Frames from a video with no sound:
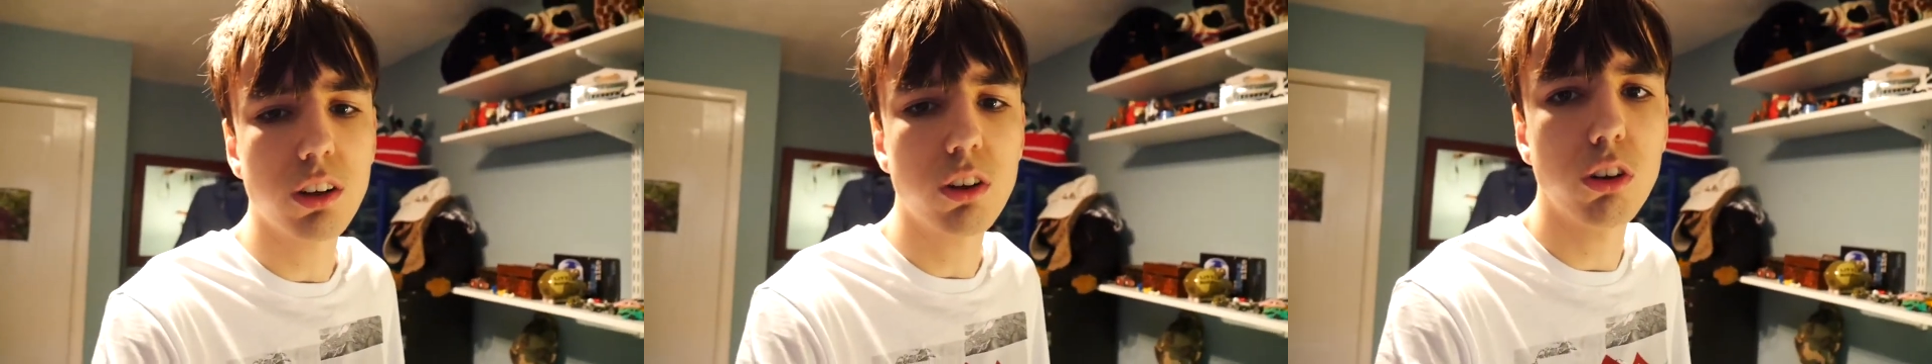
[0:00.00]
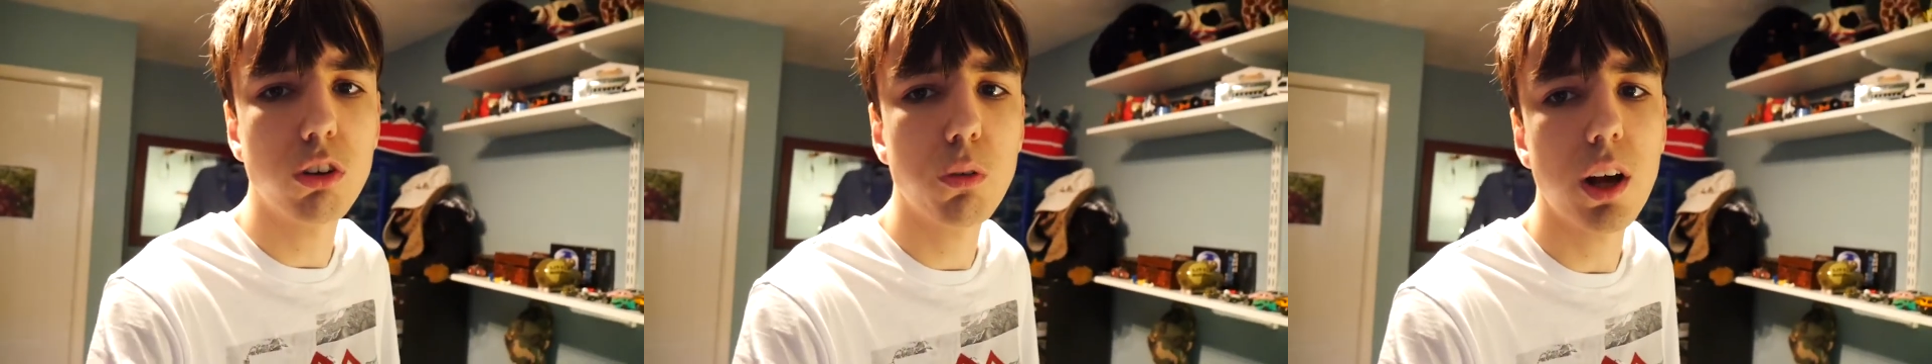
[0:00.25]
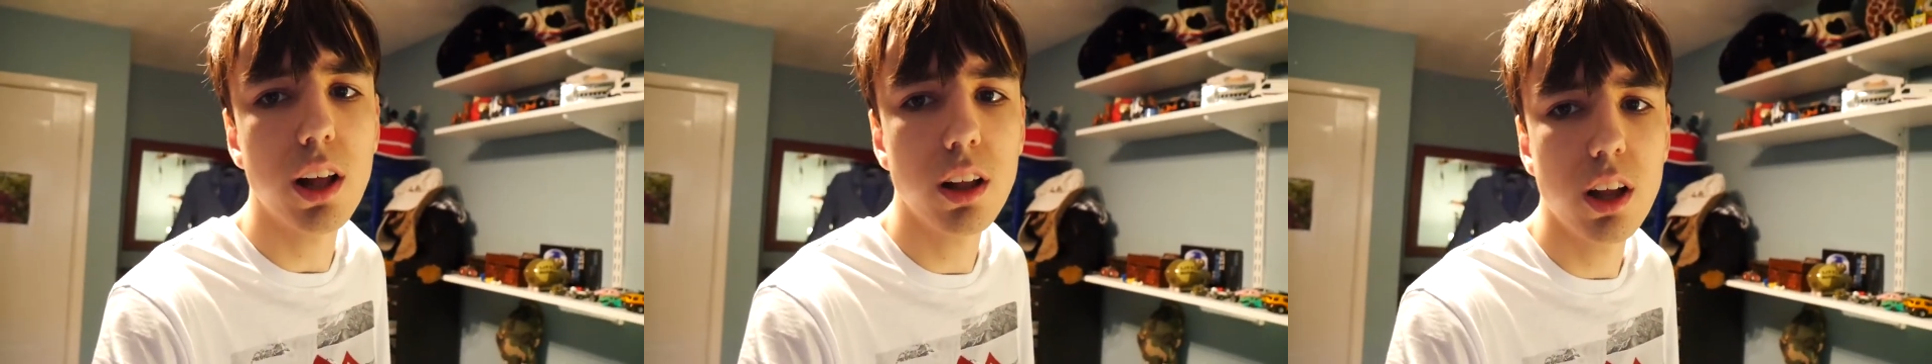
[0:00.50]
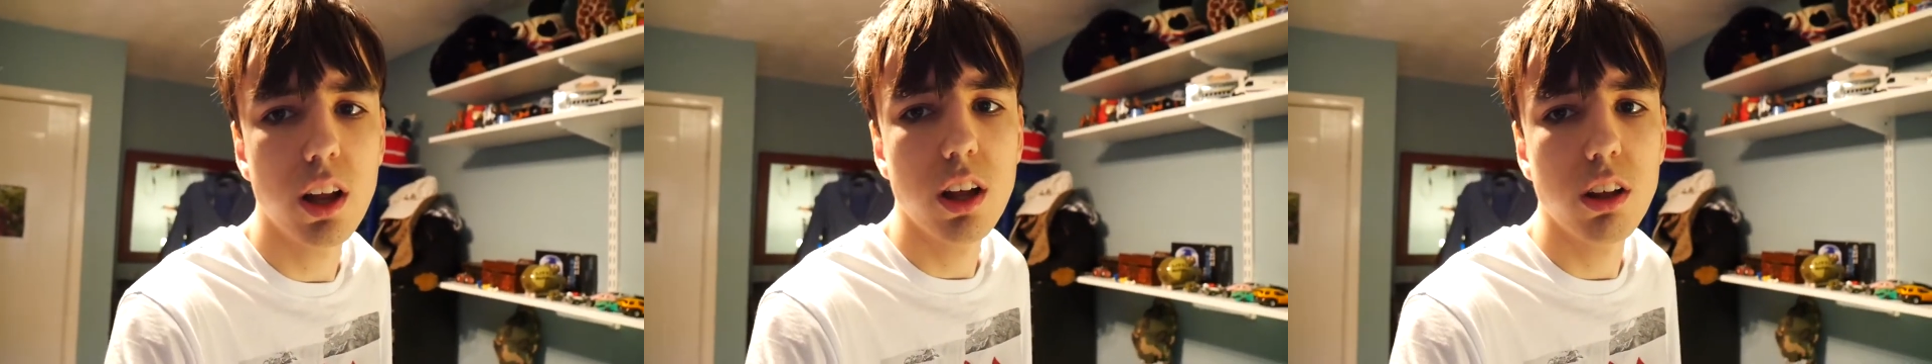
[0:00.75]
good as well.
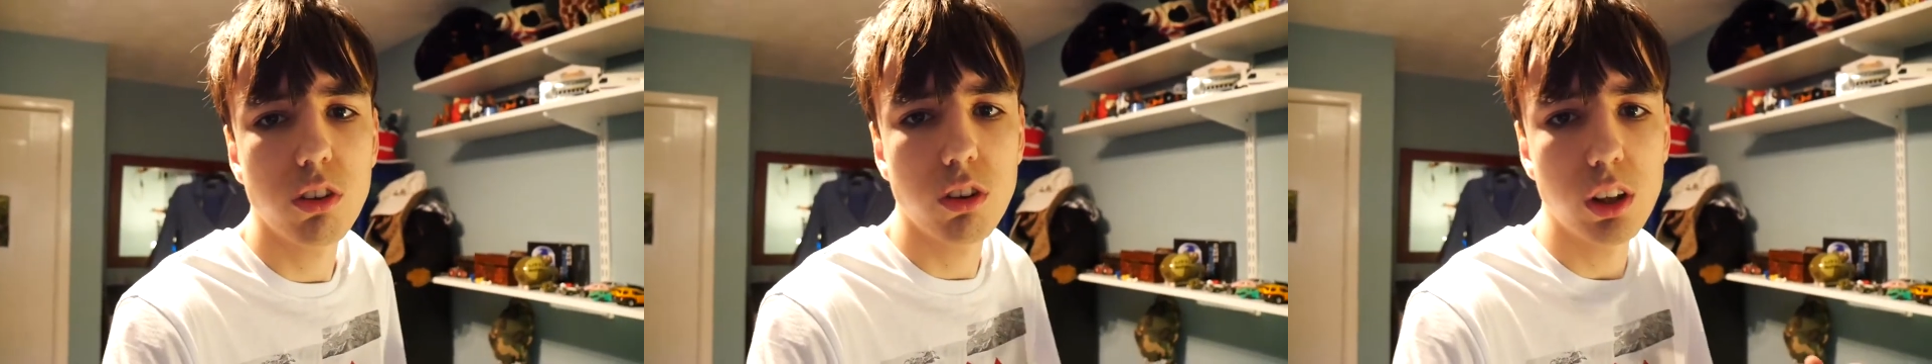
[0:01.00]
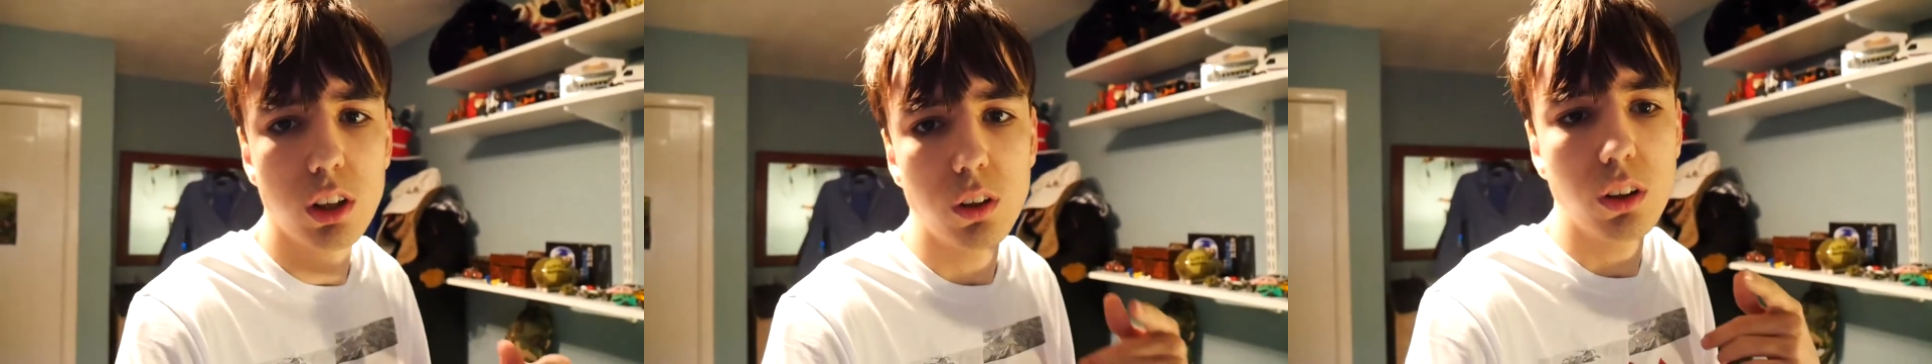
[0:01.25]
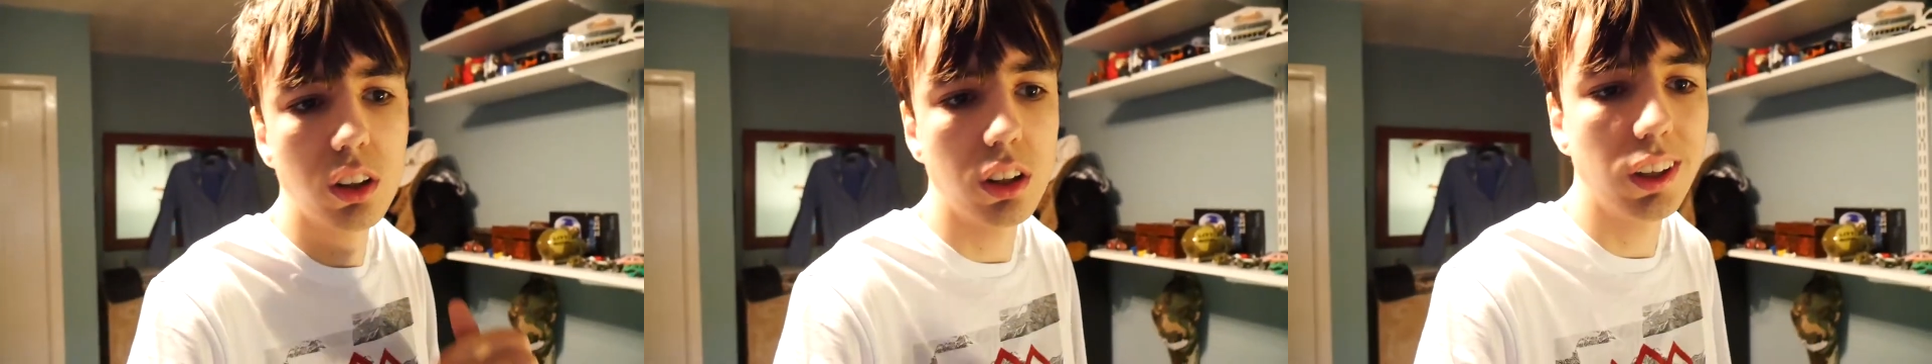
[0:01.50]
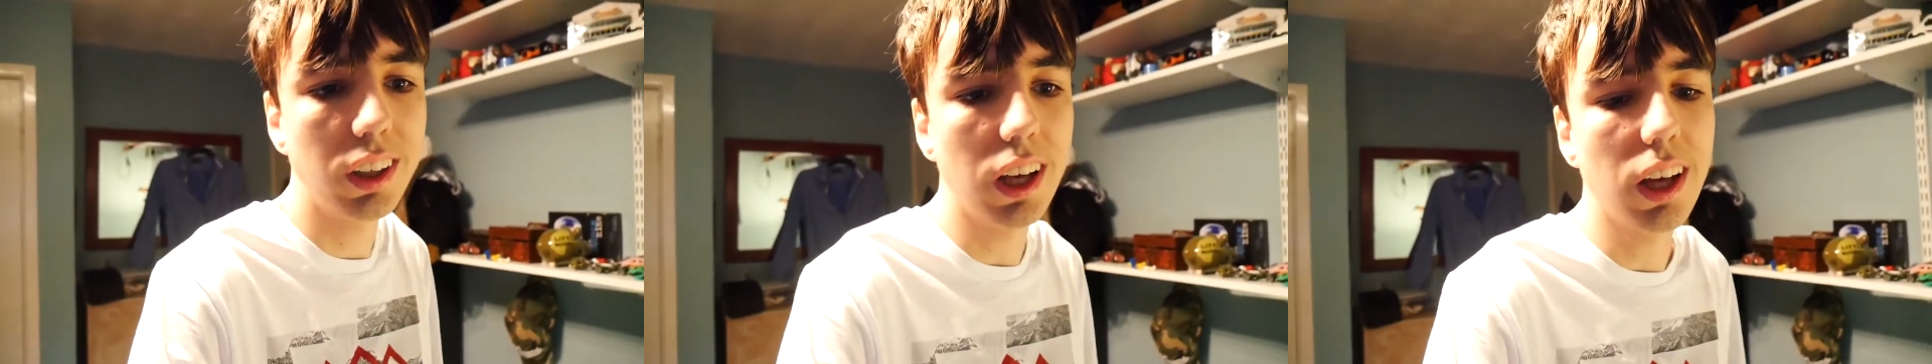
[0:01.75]
So
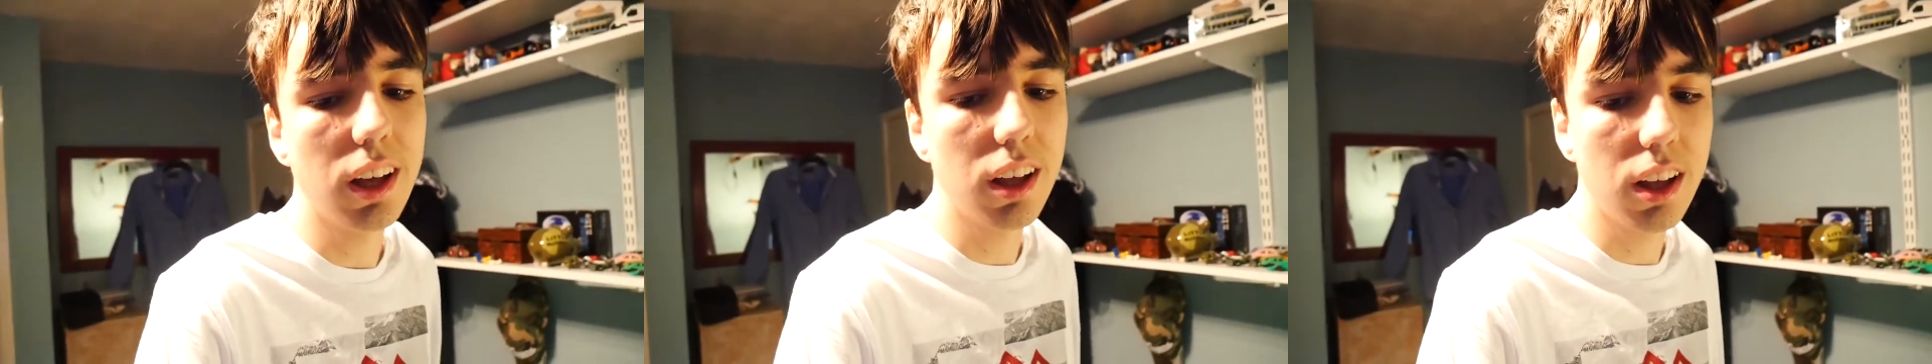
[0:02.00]
yeah,